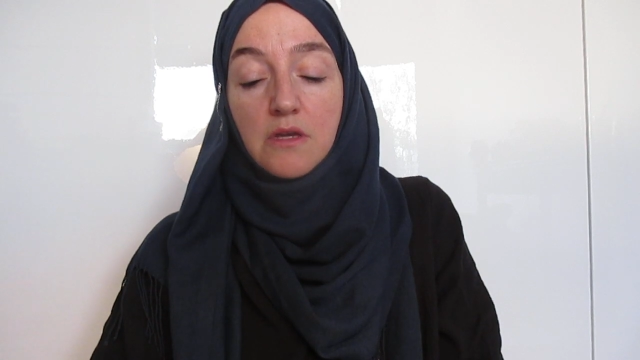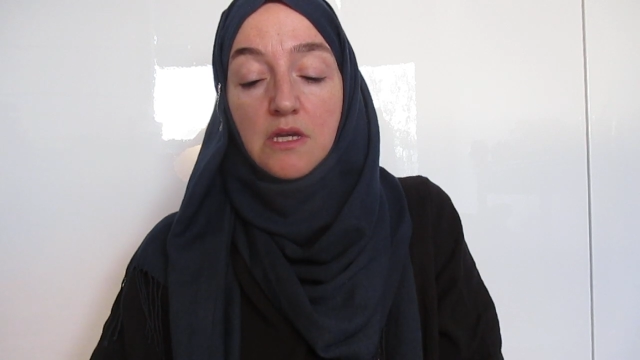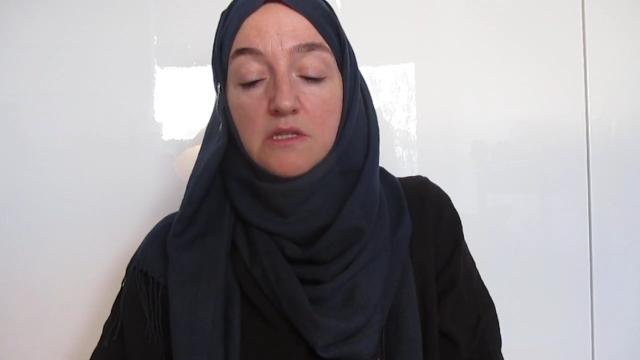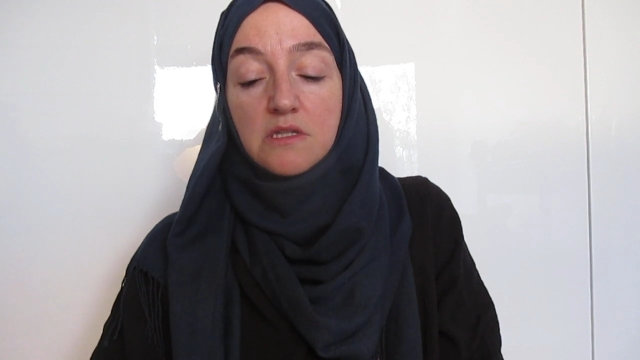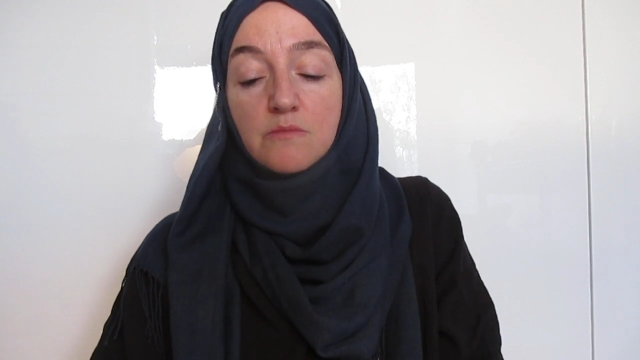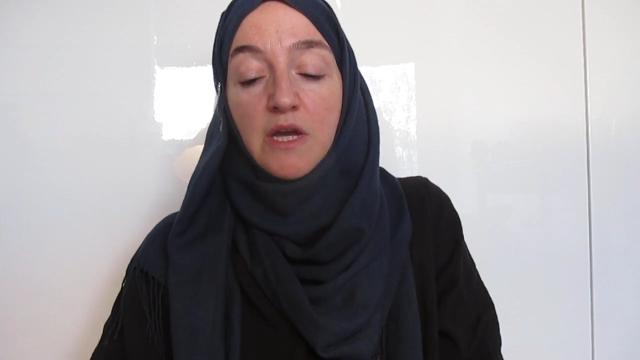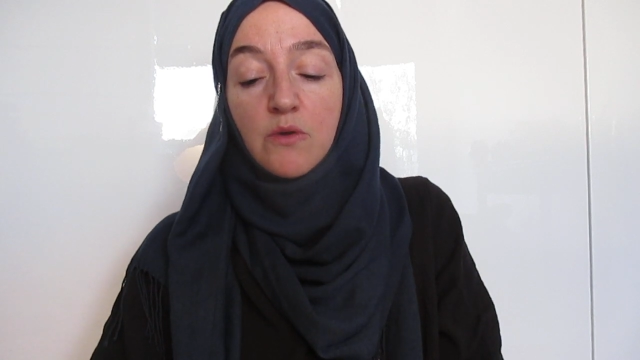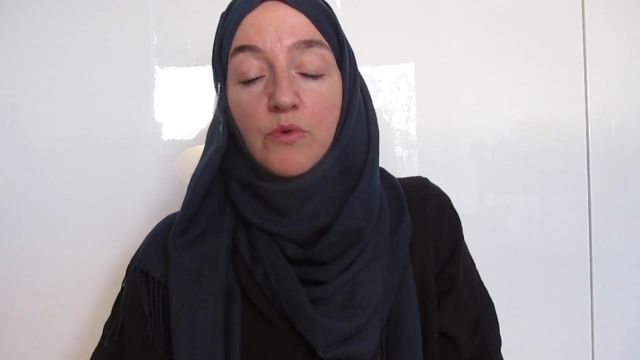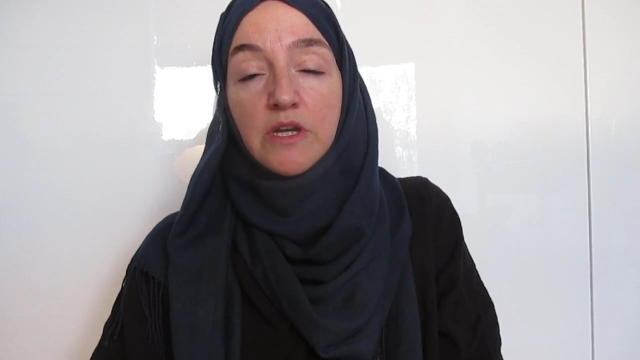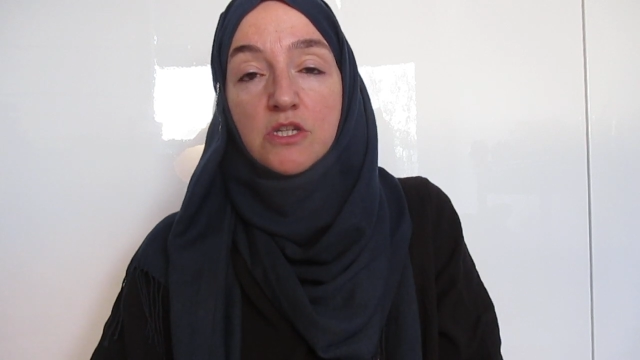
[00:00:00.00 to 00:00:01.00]
It is my
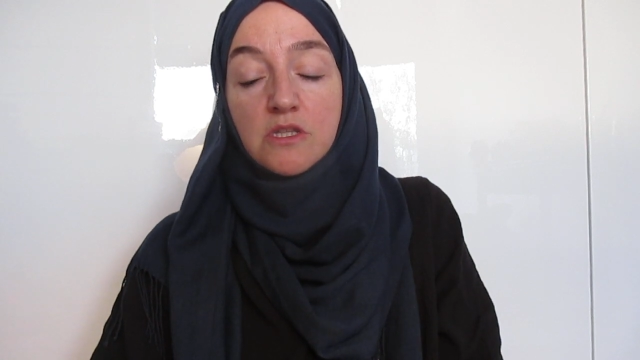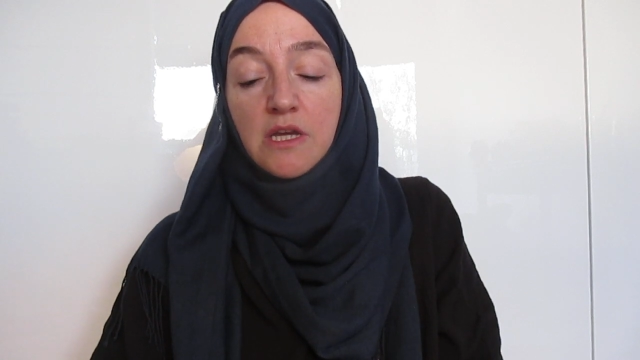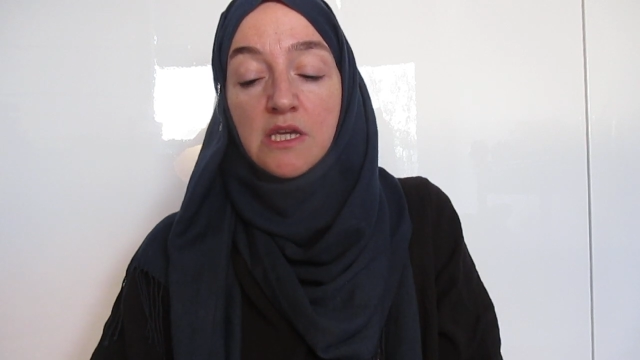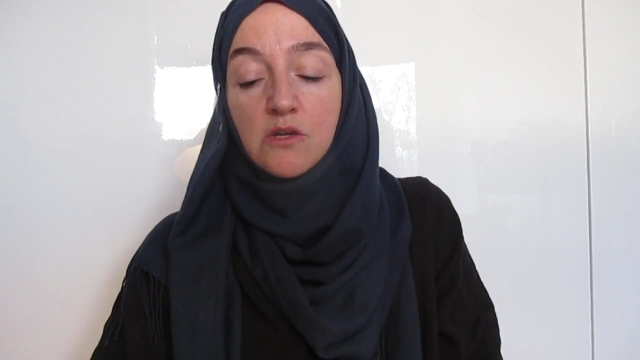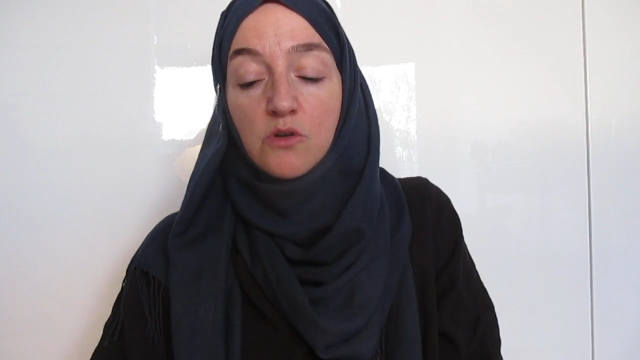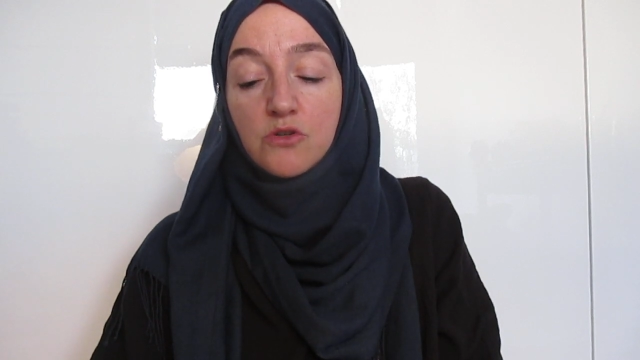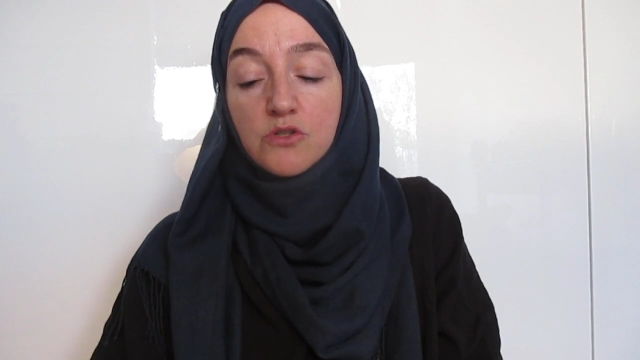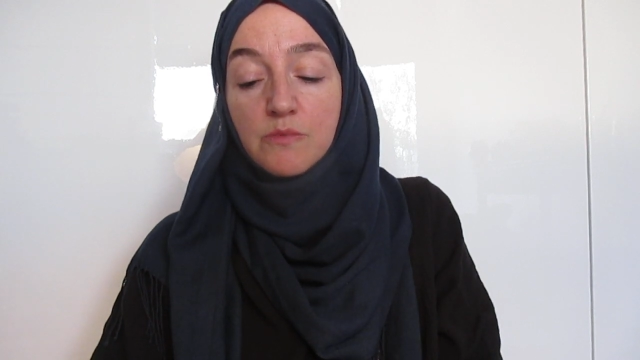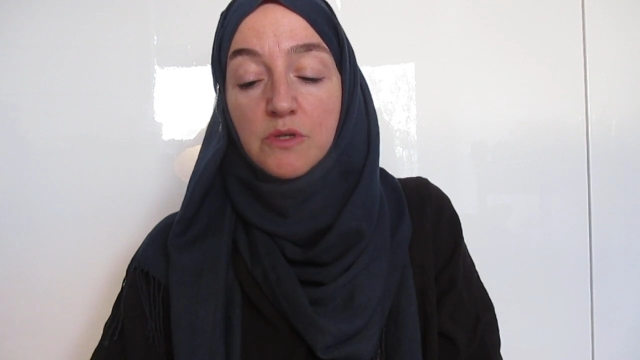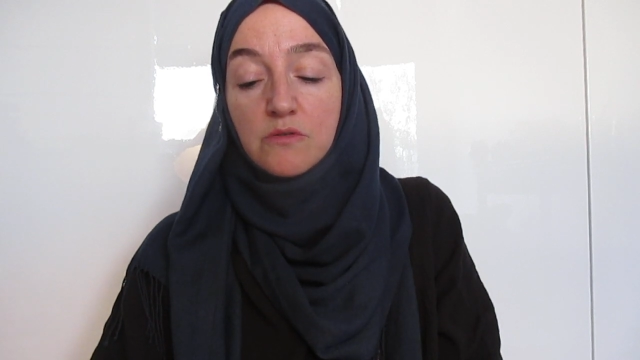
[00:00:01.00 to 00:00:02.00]
wish that he
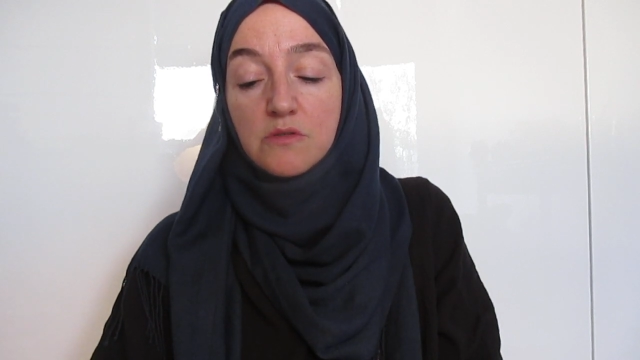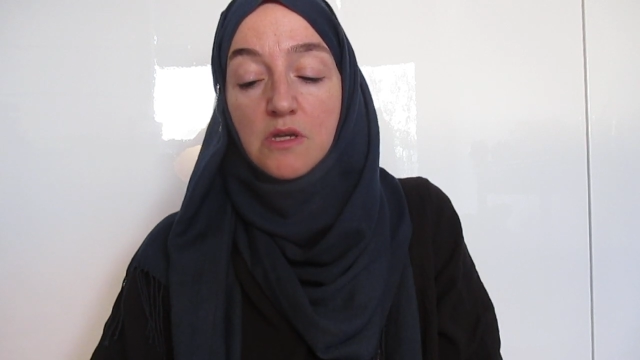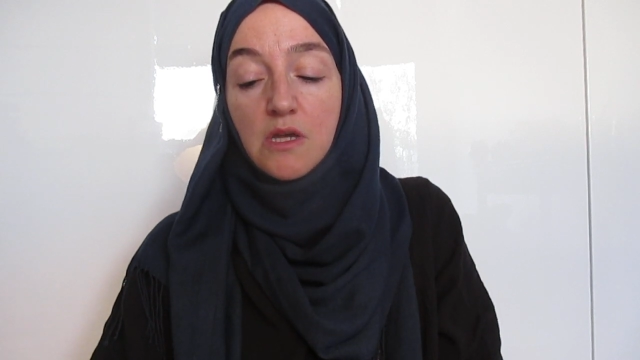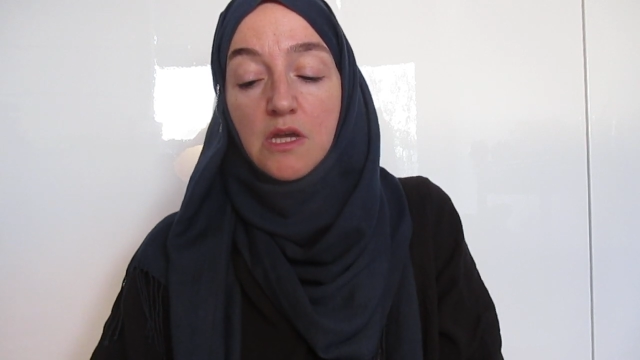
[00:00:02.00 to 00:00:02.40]
contribute